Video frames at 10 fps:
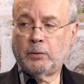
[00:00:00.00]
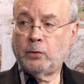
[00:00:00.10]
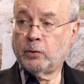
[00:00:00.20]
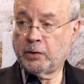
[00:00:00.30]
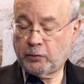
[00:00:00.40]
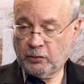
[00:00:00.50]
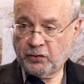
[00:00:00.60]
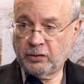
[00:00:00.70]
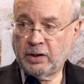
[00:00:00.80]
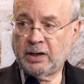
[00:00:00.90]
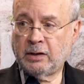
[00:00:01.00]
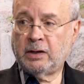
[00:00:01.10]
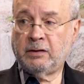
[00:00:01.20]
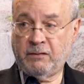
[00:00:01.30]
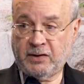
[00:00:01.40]
who are interested in
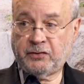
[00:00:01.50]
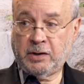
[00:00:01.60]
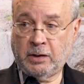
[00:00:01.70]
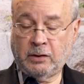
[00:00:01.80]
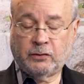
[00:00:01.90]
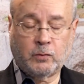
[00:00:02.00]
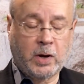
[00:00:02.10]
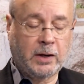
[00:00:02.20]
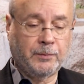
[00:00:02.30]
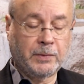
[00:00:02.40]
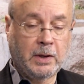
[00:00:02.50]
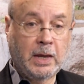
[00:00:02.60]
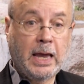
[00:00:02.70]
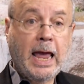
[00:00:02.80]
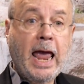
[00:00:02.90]
investing in this way,
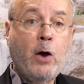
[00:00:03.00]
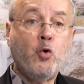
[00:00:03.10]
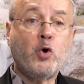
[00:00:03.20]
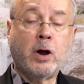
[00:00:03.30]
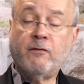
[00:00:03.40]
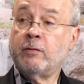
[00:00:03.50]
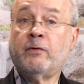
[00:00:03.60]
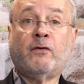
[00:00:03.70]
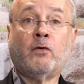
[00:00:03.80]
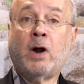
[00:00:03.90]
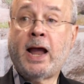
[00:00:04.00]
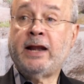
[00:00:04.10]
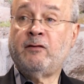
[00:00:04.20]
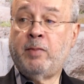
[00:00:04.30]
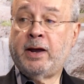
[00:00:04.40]
who come from a variety
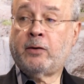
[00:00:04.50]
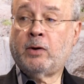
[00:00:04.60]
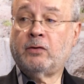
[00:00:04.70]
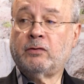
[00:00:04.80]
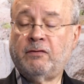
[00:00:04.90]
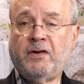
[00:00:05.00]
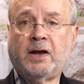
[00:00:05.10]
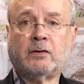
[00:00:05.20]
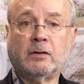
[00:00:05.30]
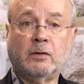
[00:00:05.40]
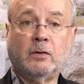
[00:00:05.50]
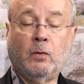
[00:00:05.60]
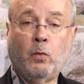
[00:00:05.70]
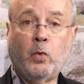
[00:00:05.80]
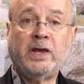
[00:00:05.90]
of backgrounds. In fact,
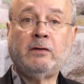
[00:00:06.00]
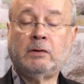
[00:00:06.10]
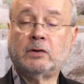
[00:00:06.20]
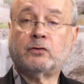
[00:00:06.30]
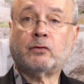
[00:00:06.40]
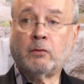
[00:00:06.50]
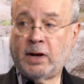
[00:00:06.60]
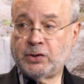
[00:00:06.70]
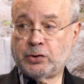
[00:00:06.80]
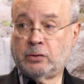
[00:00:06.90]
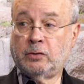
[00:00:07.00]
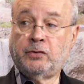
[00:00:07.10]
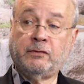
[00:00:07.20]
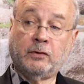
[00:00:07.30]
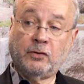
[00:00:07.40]
we treasure
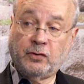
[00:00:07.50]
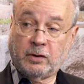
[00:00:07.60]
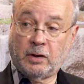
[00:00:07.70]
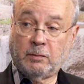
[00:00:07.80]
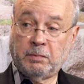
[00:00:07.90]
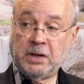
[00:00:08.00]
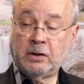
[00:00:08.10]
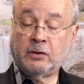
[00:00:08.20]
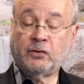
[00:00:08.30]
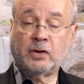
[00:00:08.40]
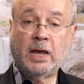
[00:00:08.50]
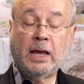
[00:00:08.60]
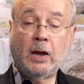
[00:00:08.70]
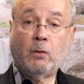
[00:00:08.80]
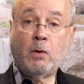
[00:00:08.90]
diversity because
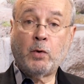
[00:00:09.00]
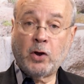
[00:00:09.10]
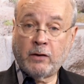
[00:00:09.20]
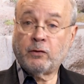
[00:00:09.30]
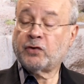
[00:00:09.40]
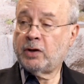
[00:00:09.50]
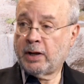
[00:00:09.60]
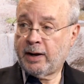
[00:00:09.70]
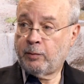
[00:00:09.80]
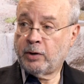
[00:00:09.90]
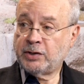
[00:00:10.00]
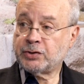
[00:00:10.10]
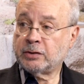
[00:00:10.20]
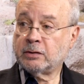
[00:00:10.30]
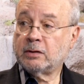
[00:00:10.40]
what we offer is
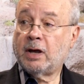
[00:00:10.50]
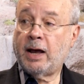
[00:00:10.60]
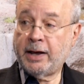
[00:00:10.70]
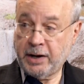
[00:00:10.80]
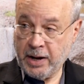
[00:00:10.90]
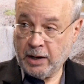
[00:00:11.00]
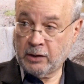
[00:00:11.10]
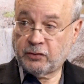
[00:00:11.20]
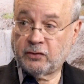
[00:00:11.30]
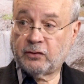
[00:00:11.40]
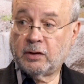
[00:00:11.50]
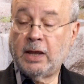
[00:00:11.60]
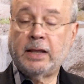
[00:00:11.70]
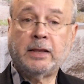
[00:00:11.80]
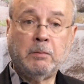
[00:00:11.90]
collaboration on analysis.
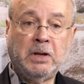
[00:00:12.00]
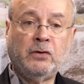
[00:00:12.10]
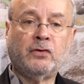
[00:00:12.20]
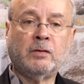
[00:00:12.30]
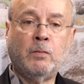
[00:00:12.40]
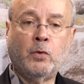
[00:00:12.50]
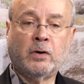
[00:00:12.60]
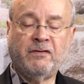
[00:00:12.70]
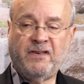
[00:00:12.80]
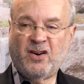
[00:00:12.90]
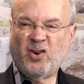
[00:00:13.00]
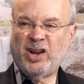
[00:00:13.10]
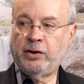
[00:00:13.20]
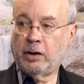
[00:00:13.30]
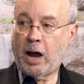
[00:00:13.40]
That means the more
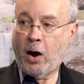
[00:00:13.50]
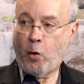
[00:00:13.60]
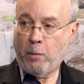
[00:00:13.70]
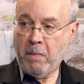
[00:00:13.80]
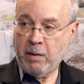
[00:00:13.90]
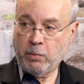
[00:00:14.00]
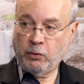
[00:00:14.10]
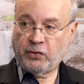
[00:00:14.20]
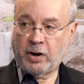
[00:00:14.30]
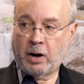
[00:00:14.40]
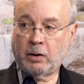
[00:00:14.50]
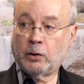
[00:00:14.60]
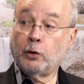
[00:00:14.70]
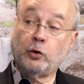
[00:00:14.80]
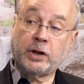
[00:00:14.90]
varied our members are
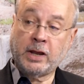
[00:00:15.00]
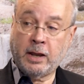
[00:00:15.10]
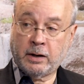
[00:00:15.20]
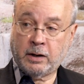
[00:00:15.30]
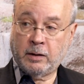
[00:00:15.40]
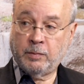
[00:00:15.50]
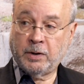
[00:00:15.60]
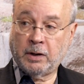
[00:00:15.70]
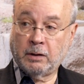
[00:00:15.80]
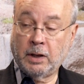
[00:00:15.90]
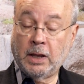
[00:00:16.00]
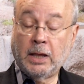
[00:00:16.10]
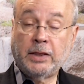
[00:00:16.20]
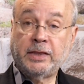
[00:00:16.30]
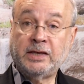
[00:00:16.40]
looking at a company,
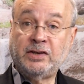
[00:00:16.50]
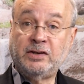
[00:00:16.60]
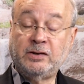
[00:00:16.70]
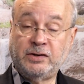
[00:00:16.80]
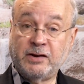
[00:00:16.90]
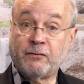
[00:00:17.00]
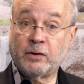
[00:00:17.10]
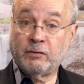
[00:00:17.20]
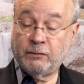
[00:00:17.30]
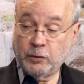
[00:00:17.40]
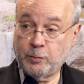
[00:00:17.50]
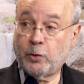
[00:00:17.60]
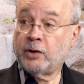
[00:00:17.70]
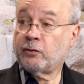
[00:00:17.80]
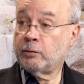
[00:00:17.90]
the different
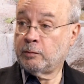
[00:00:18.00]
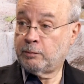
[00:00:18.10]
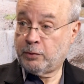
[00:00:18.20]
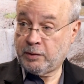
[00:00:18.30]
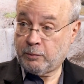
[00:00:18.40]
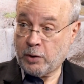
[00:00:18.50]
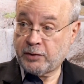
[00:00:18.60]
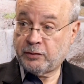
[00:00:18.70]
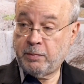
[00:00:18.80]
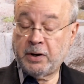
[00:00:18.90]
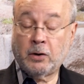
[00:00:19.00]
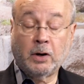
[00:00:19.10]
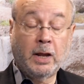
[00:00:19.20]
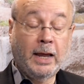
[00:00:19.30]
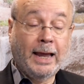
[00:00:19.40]
viewpoints will be brought to bear,
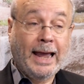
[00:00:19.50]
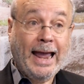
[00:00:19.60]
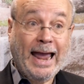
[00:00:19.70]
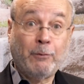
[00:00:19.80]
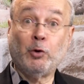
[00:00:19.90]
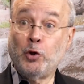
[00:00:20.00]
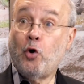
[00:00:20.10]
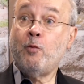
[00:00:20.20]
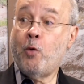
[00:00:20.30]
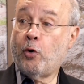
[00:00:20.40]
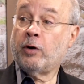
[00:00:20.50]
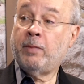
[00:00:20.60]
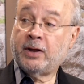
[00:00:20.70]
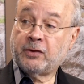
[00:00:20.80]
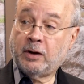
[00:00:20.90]
and we'll know more
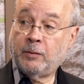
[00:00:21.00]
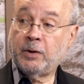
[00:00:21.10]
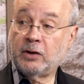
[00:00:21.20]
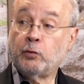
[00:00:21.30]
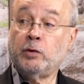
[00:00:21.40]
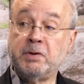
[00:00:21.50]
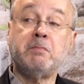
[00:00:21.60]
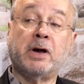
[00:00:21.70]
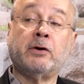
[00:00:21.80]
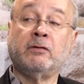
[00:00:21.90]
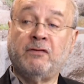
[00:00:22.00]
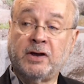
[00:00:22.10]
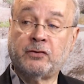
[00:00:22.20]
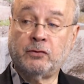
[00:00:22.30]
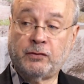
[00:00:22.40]
about the company. We'll be better
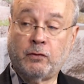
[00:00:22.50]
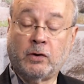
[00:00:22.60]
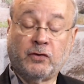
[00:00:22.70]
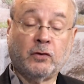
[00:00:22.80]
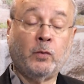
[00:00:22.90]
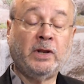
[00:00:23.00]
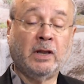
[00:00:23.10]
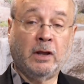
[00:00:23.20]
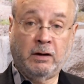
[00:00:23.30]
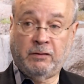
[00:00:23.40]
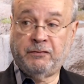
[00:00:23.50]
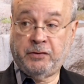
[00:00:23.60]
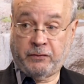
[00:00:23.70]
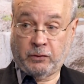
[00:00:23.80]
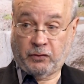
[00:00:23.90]
investors for it. So we love
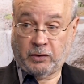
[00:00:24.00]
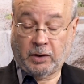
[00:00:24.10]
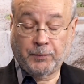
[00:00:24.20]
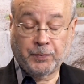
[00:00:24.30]
diversity.